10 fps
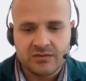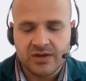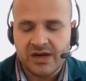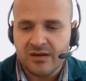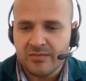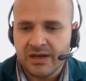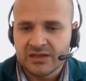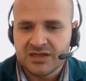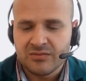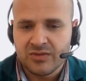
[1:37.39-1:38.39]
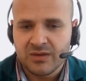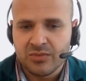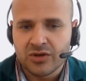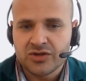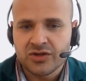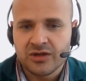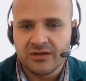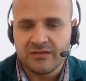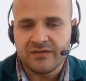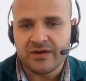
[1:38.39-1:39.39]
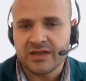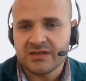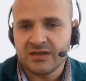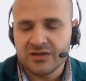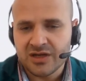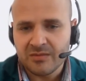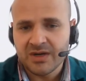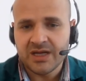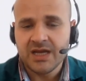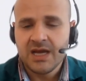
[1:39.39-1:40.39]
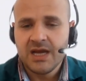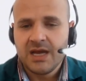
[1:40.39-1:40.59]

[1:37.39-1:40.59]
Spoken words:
We are in Belgium, in Portugal, in France, in Germany,